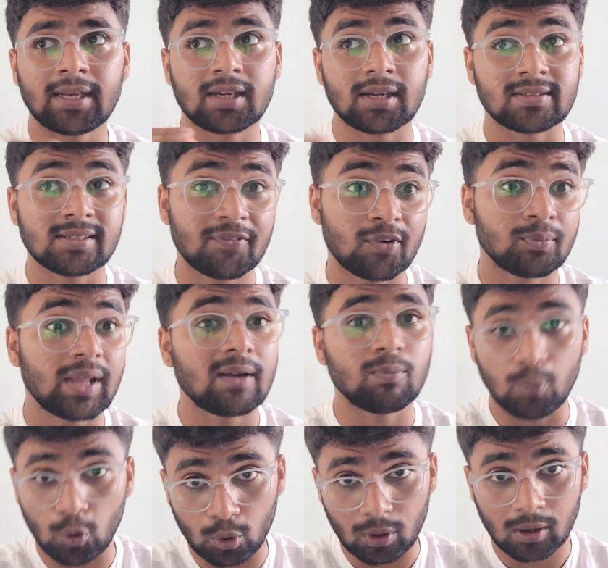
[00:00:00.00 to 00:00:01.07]
any concept from
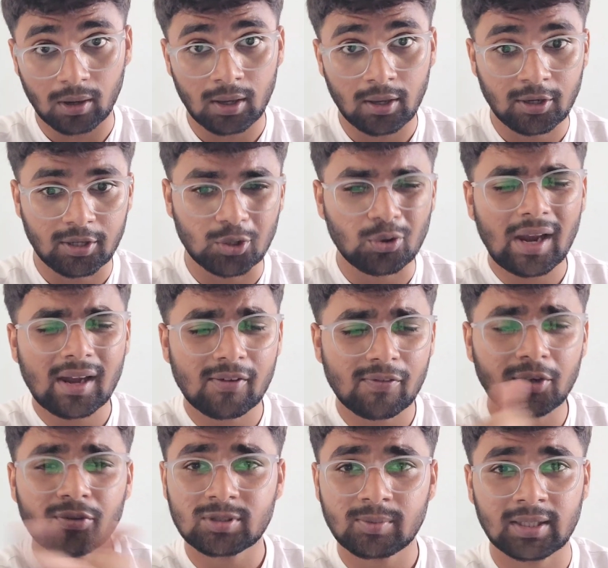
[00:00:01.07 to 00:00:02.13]
that book, you can
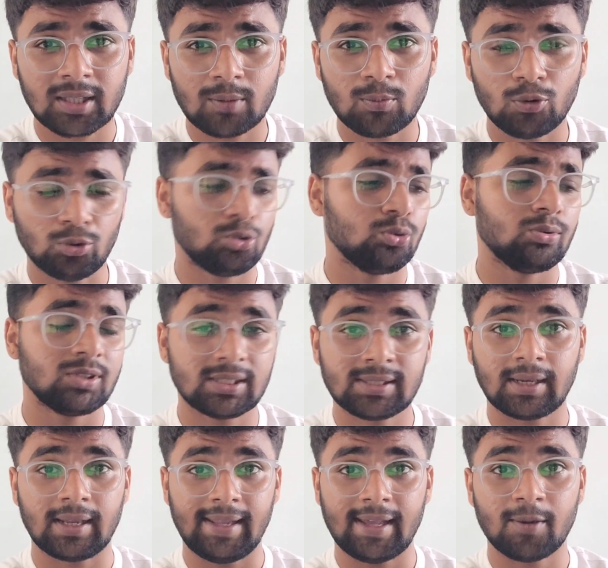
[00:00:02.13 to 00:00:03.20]
refer to some other book to
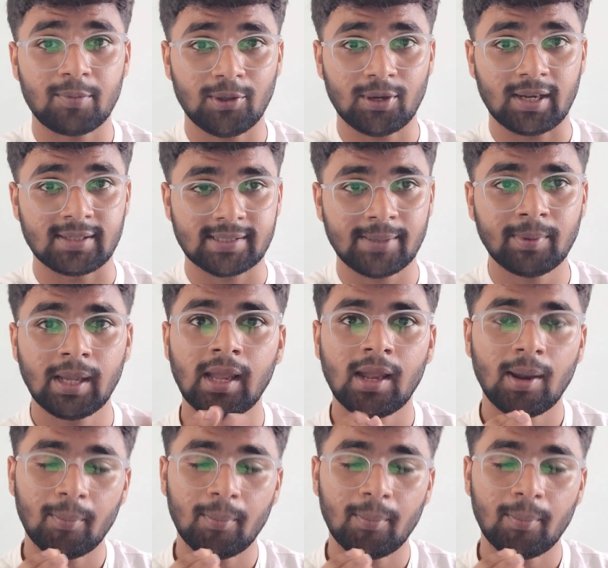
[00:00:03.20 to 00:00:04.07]
just clear up your concept.